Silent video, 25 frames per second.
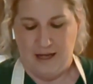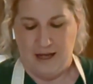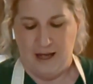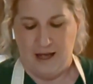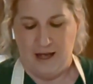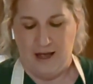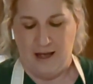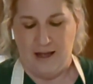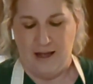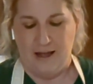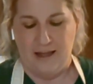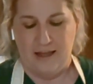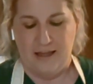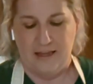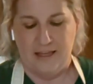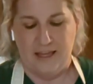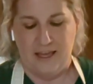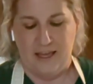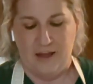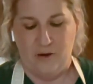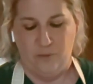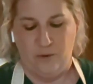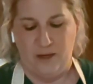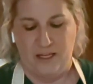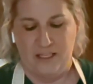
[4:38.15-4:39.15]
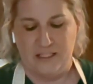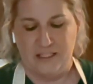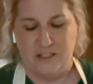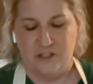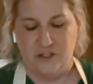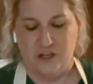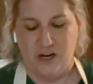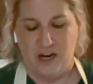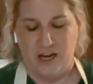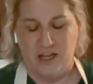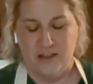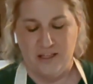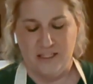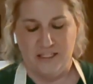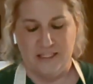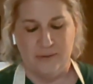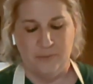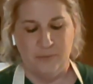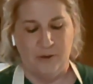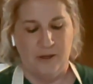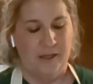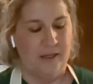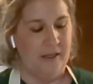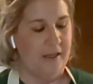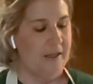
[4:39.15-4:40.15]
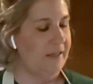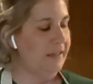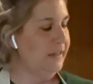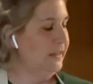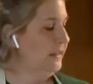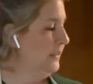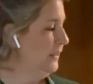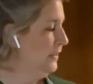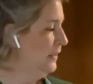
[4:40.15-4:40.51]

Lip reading: I can't wait to try this one.